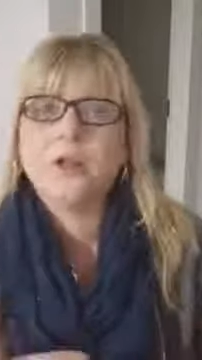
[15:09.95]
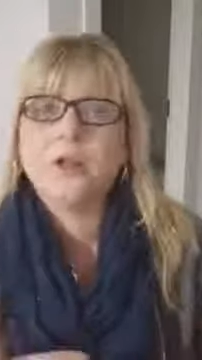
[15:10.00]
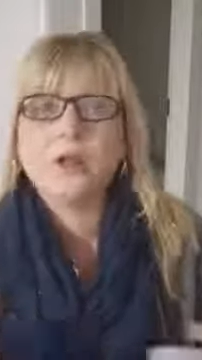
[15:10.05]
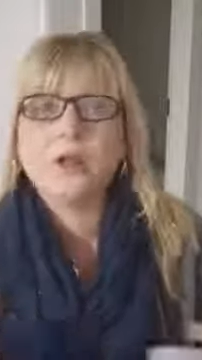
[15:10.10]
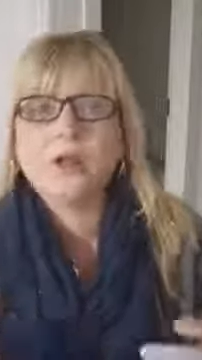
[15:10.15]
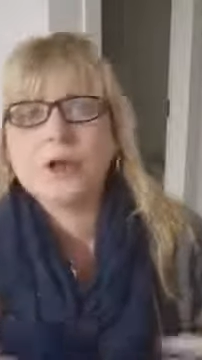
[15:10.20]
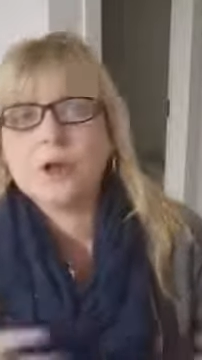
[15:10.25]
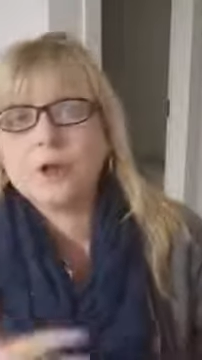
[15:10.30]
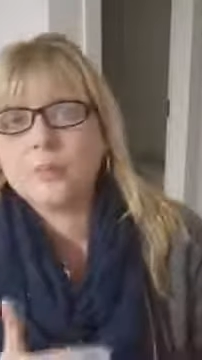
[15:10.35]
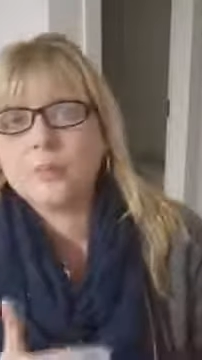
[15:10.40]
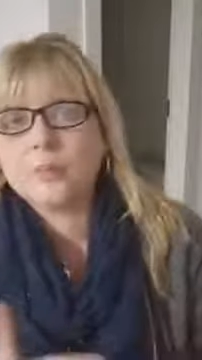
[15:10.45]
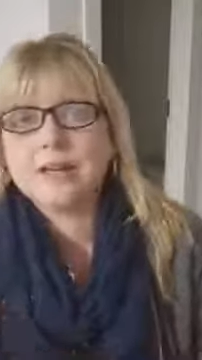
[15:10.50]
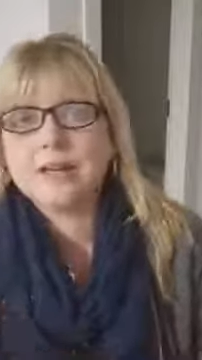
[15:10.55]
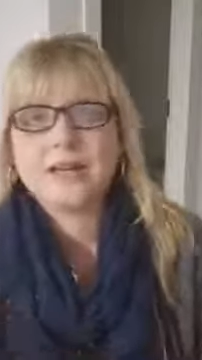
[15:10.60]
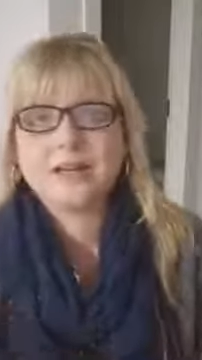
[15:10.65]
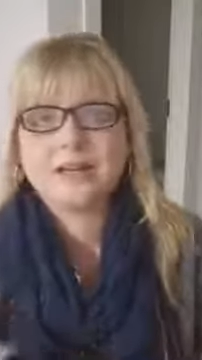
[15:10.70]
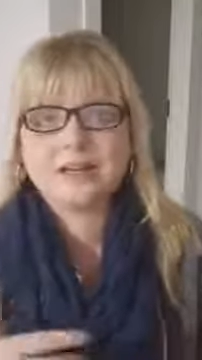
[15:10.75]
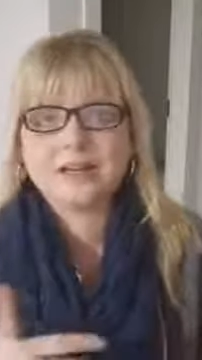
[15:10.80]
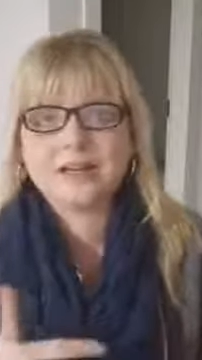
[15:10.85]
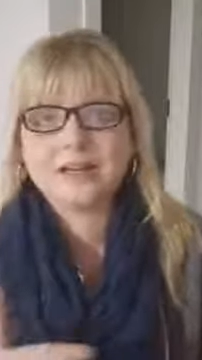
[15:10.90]
her
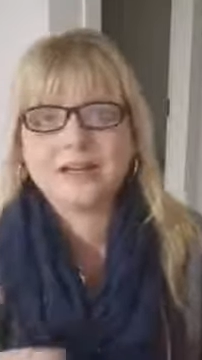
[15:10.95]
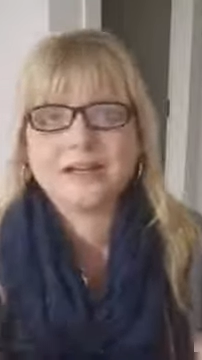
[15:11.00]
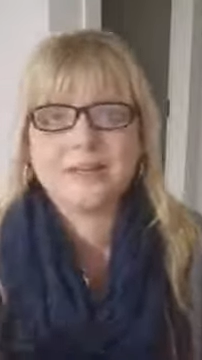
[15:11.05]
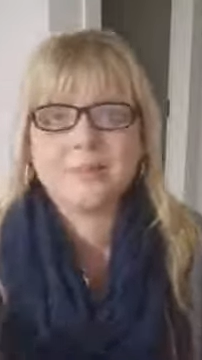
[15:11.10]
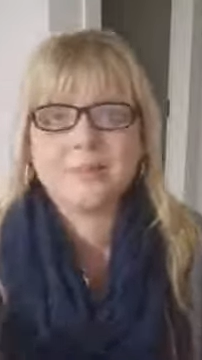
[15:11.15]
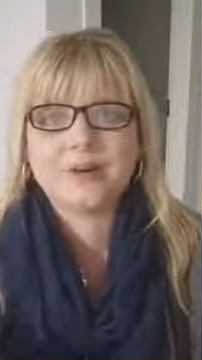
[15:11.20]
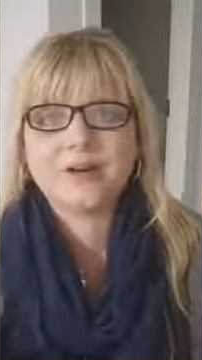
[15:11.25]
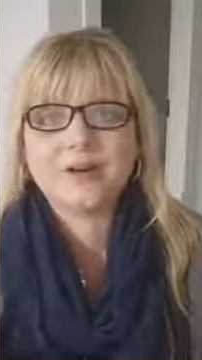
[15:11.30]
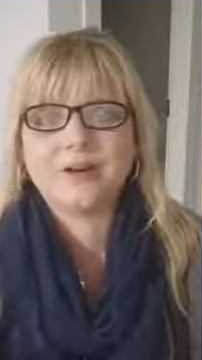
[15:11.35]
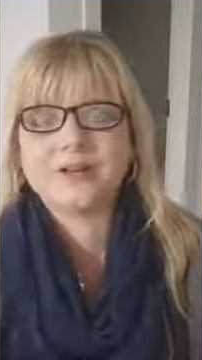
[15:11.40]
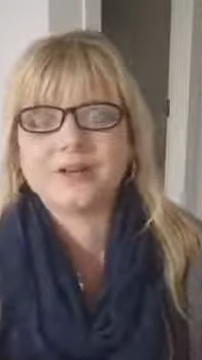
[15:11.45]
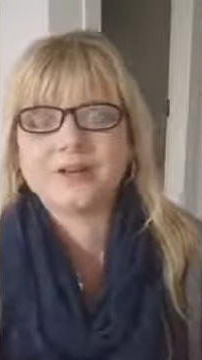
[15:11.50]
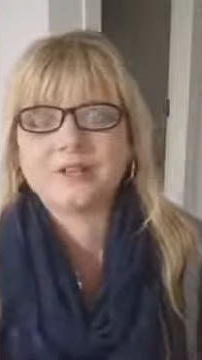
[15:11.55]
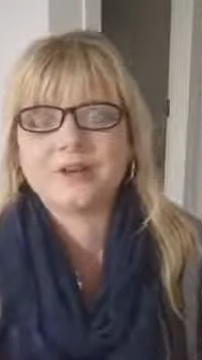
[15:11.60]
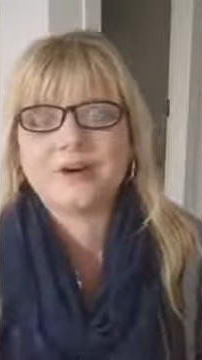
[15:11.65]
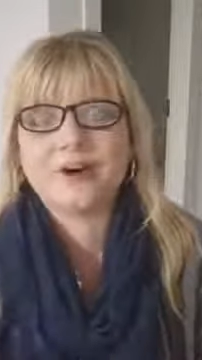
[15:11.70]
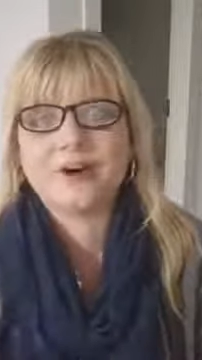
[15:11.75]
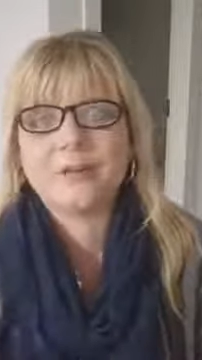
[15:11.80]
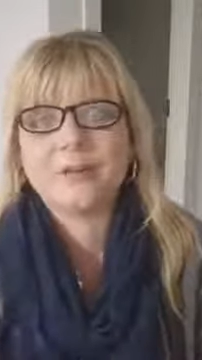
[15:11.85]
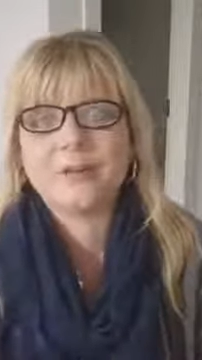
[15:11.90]
being keeping us
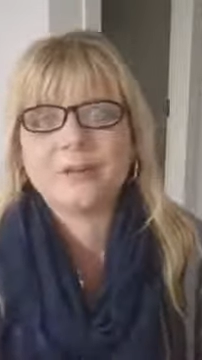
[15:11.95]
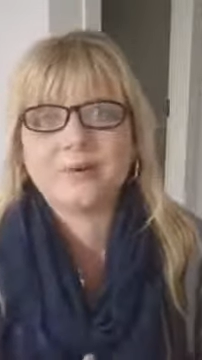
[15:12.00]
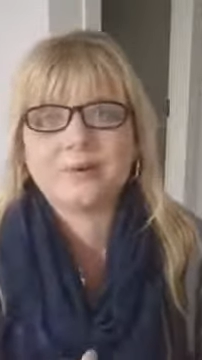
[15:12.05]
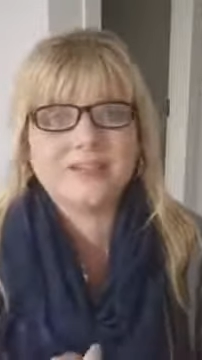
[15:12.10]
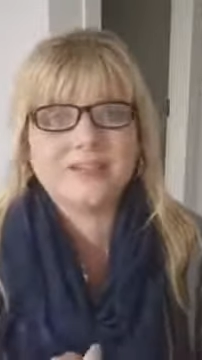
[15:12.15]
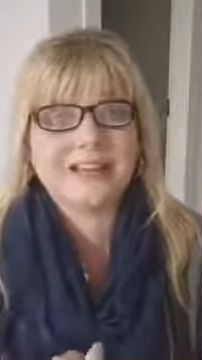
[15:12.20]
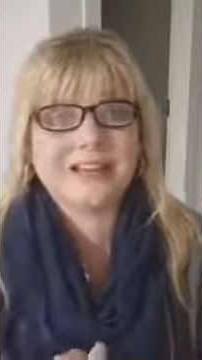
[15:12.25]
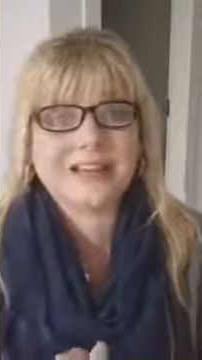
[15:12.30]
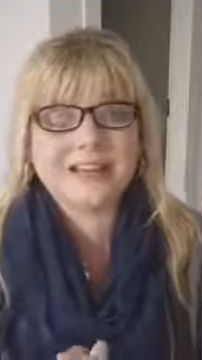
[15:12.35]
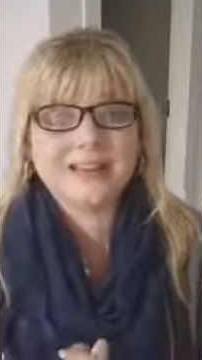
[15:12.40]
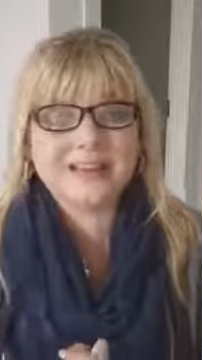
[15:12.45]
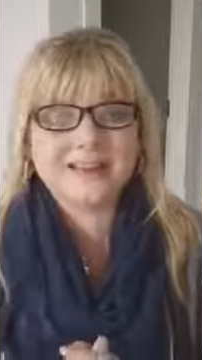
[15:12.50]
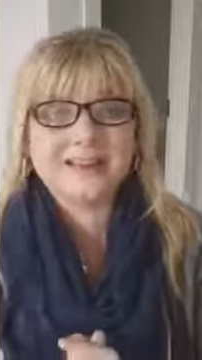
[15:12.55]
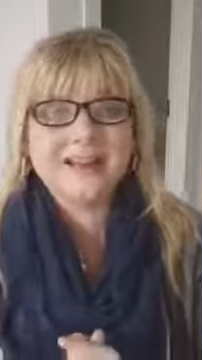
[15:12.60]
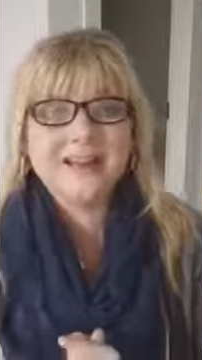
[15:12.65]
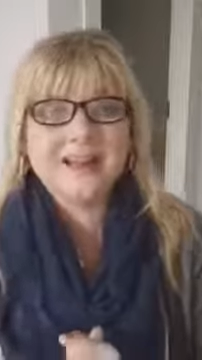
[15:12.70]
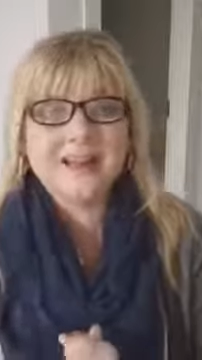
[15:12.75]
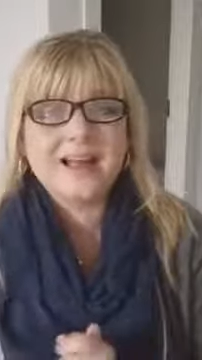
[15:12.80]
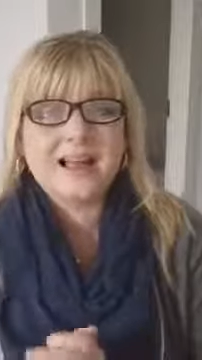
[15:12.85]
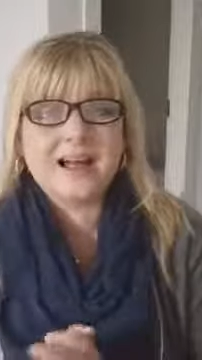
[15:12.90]
updated
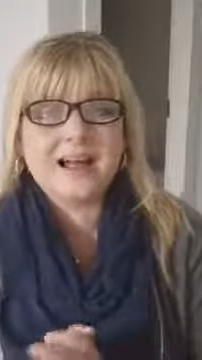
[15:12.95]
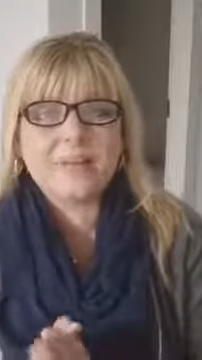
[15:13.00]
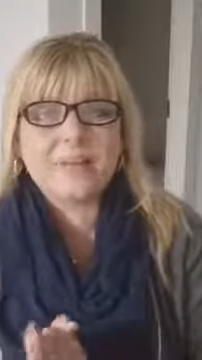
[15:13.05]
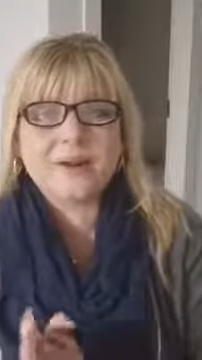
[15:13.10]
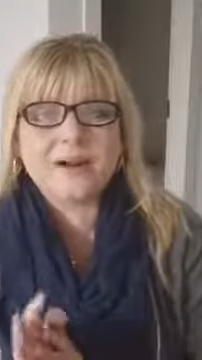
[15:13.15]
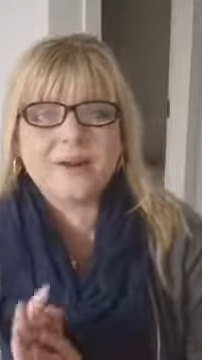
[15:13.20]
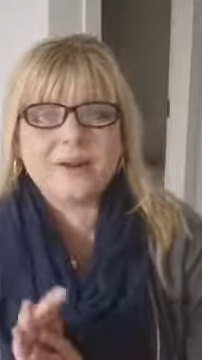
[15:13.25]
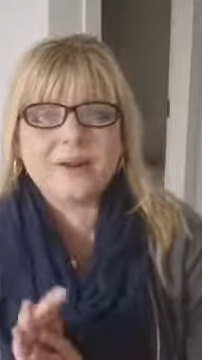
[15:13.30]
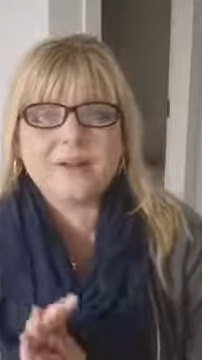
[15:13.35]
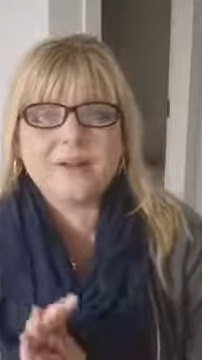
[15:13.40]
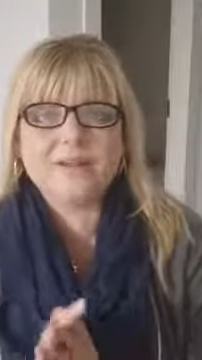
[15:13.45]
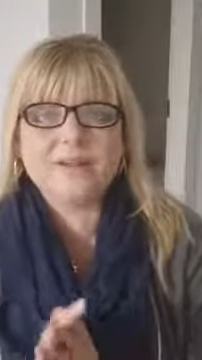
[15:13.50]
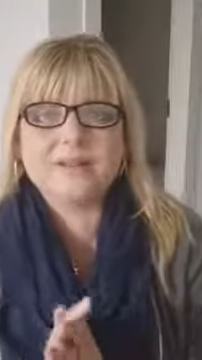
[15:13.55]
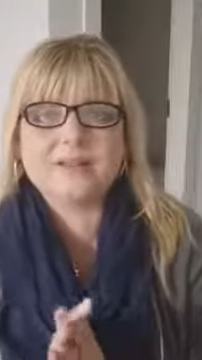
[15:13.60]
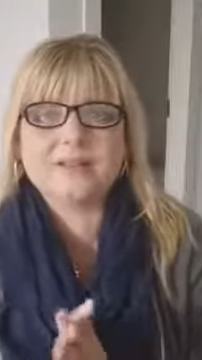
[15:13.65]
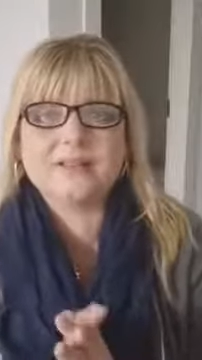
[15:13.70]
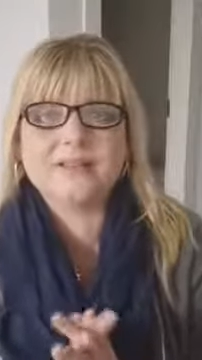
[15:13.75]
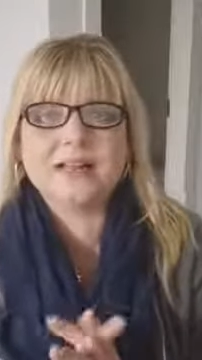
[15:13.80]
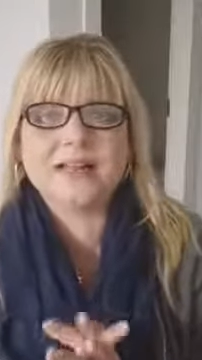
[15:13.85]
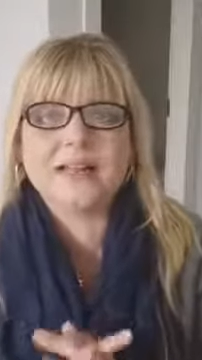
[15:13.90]
about
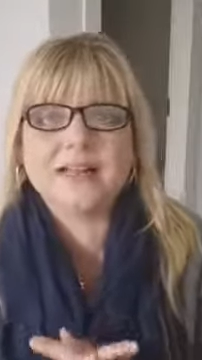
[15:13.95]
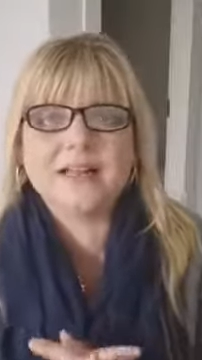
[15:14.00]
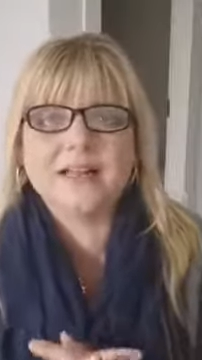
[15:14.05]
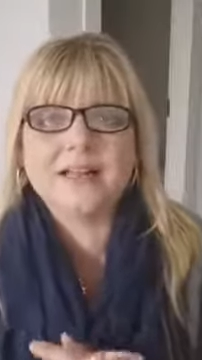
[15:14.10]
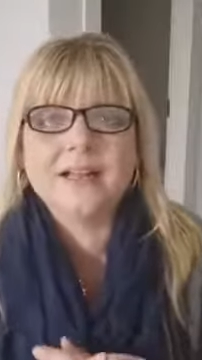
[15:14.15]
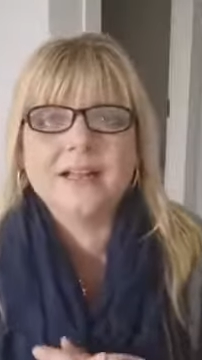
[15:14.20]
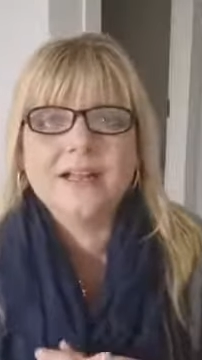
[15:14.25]
everything.